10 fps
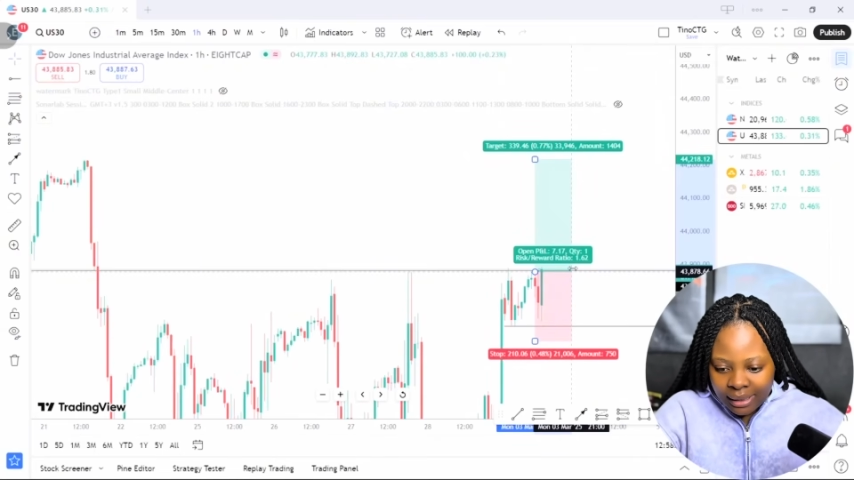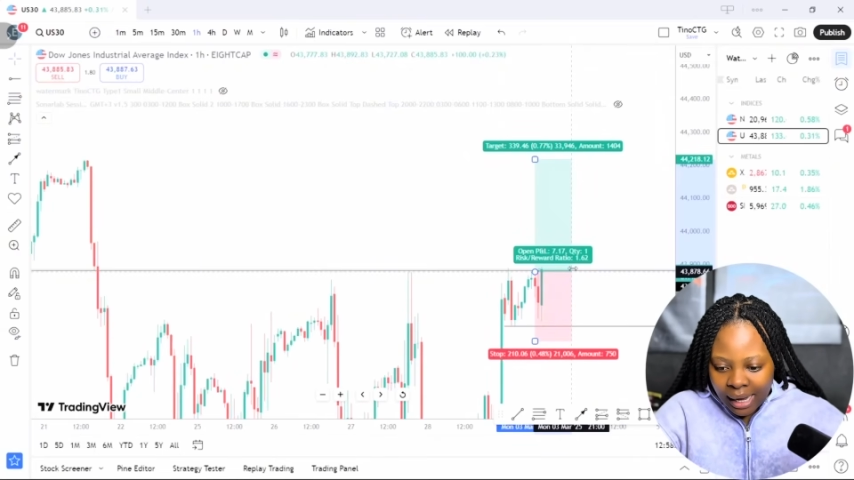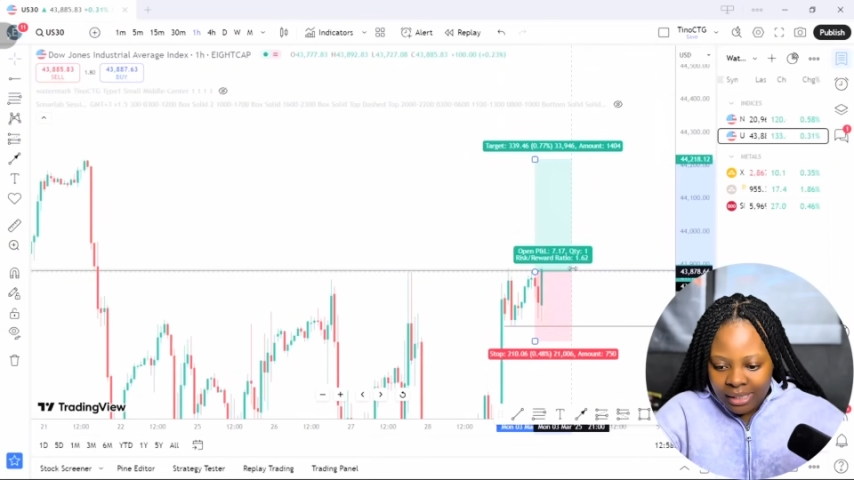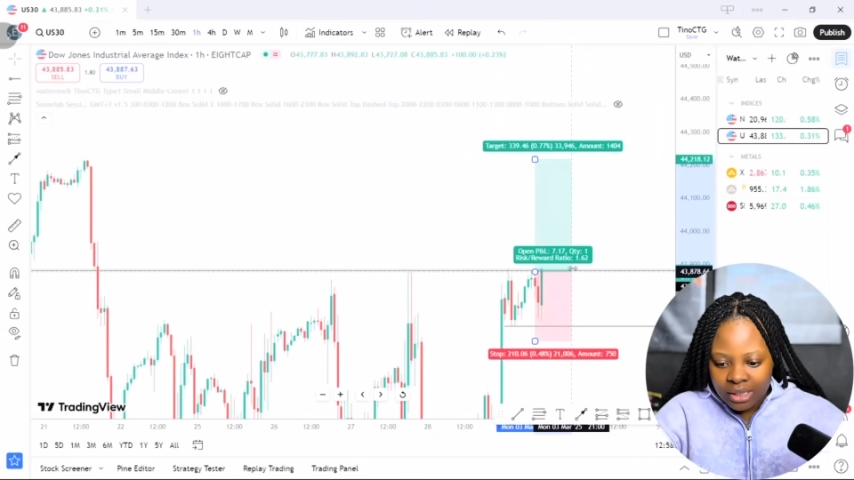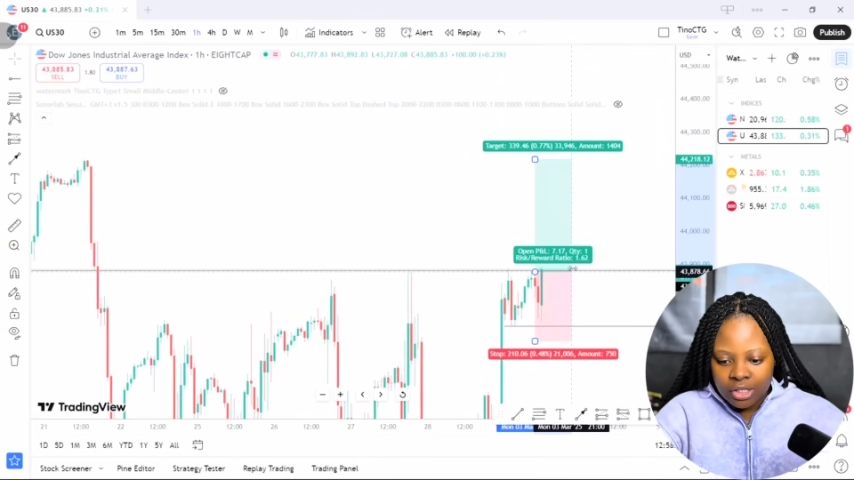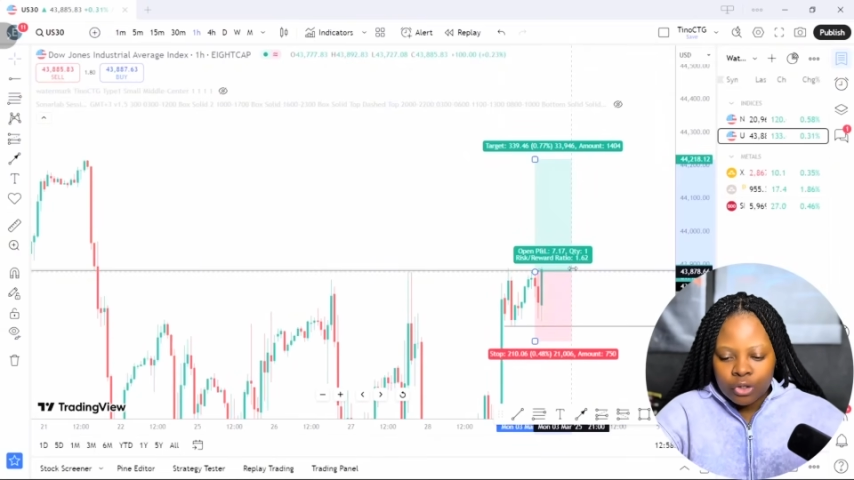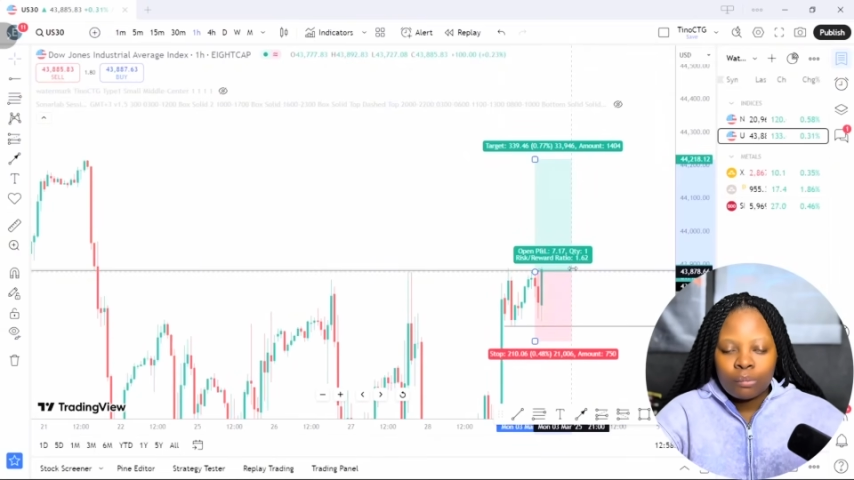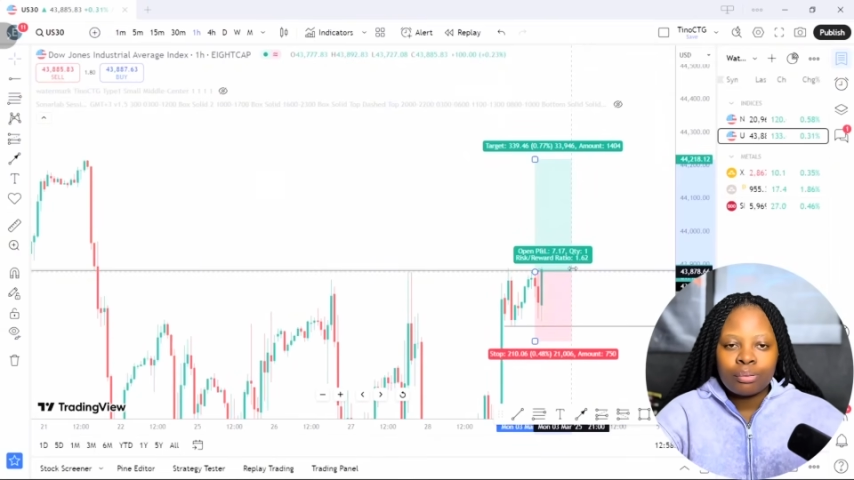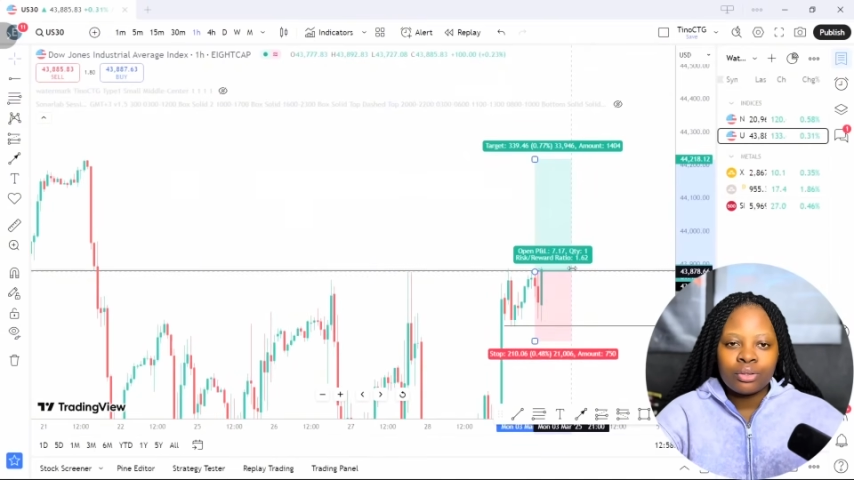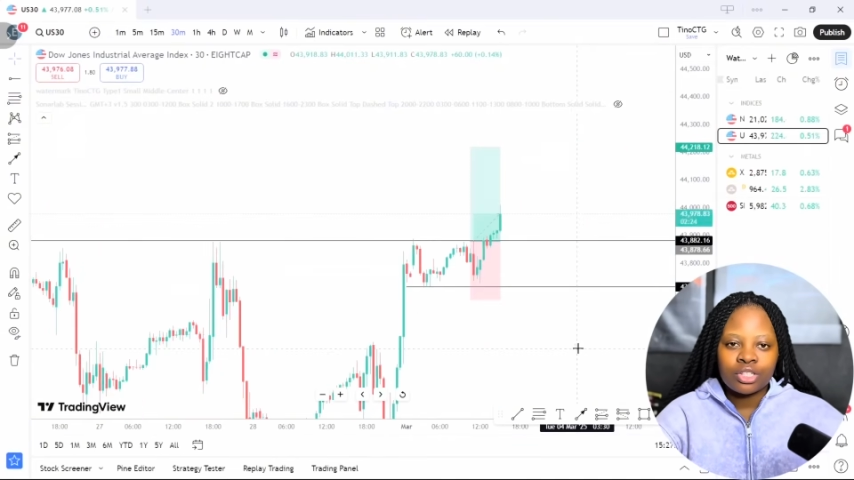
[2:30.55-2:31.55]
nice
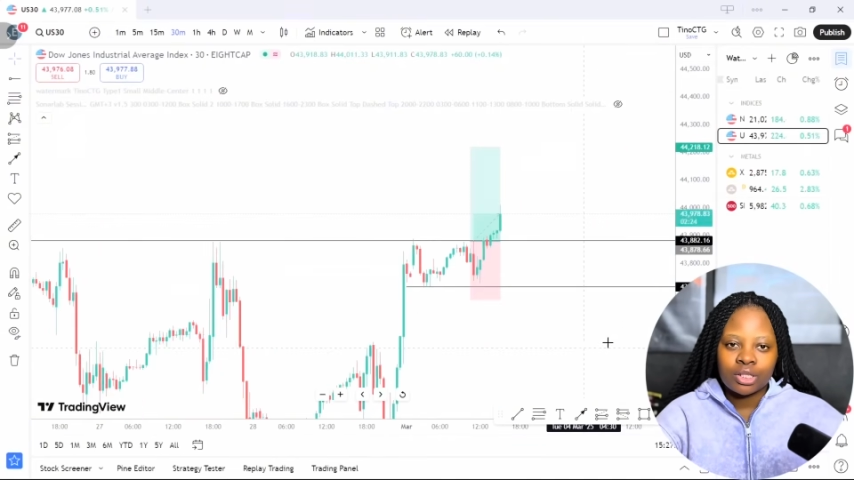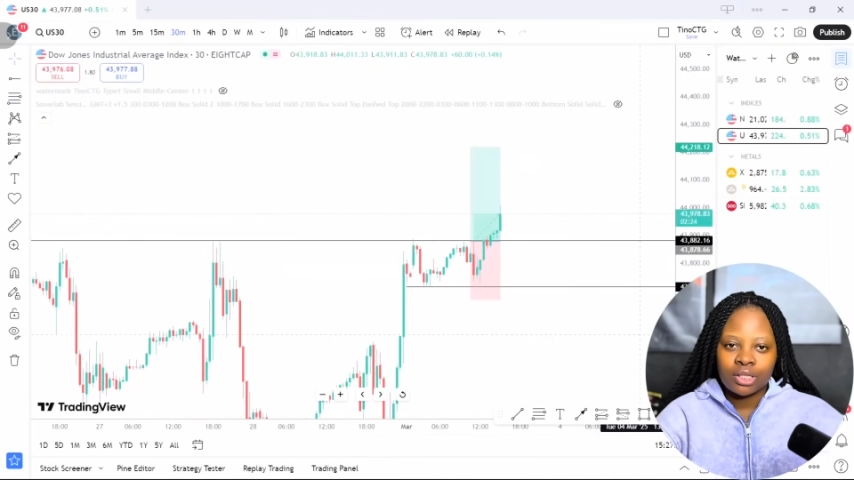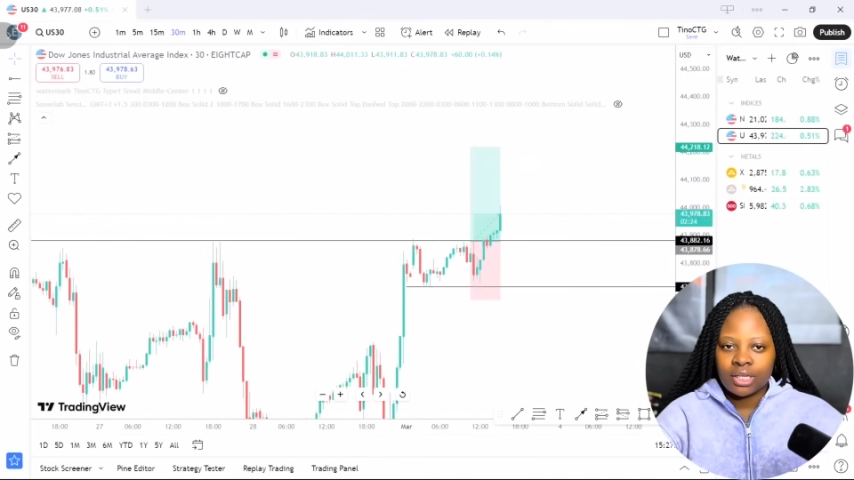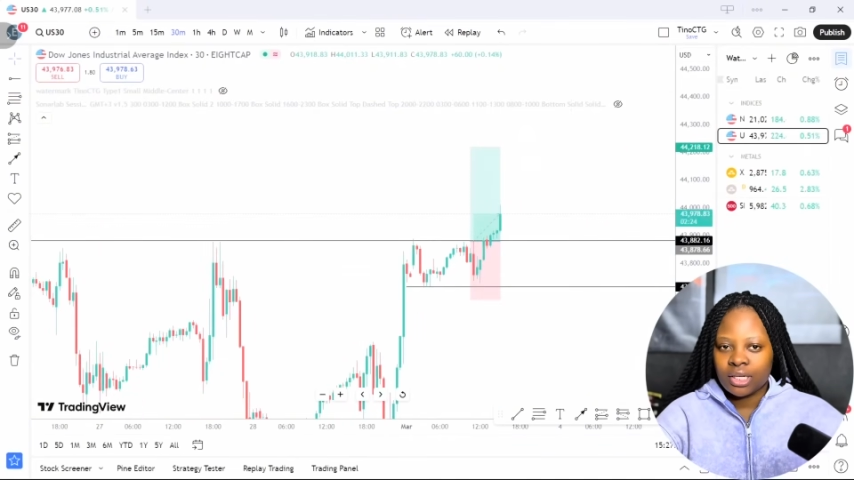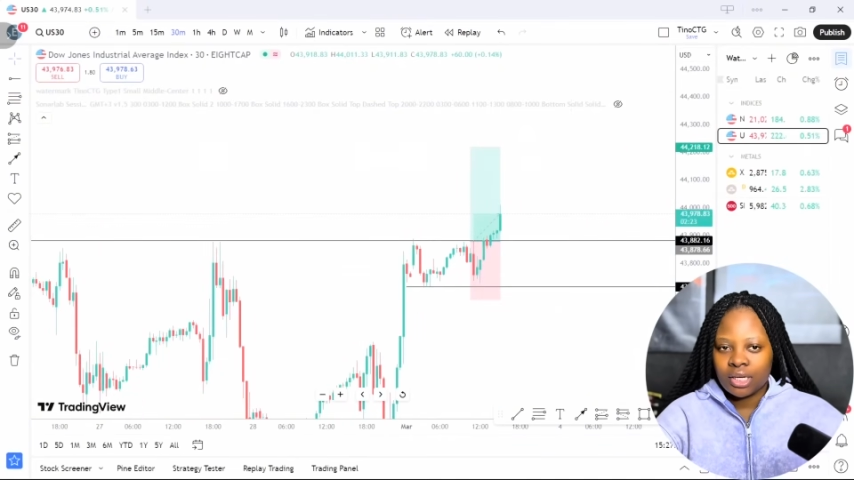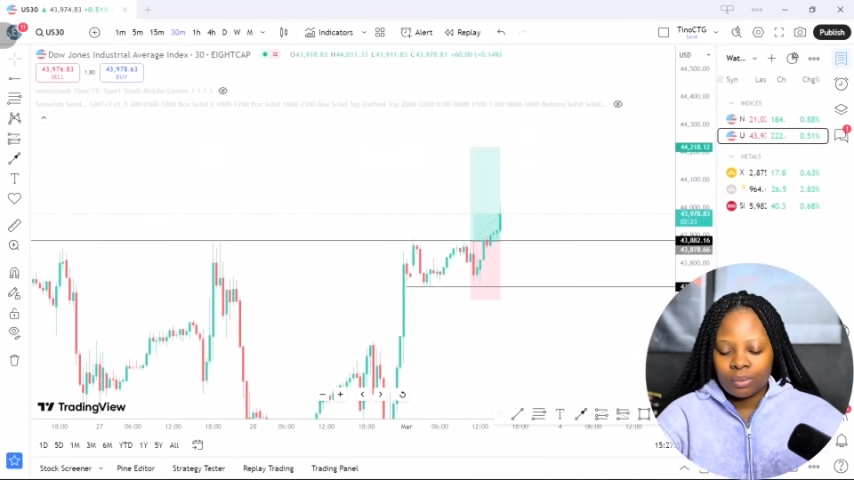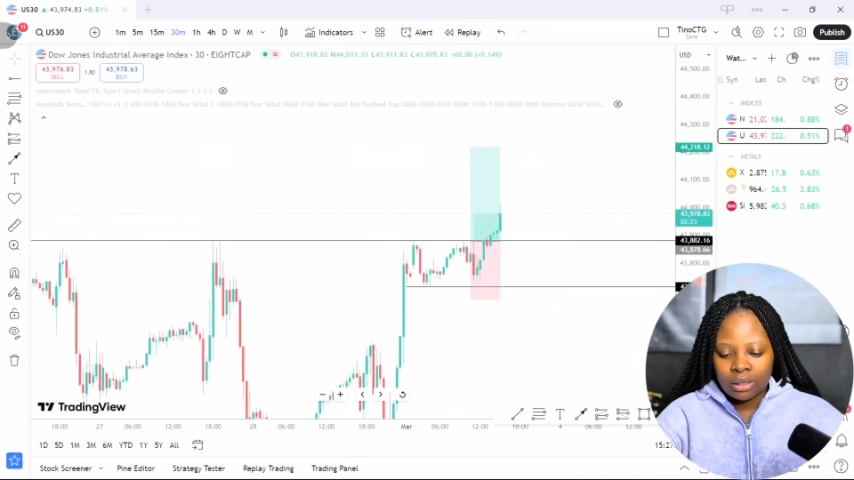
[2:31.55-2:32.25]
initial push here.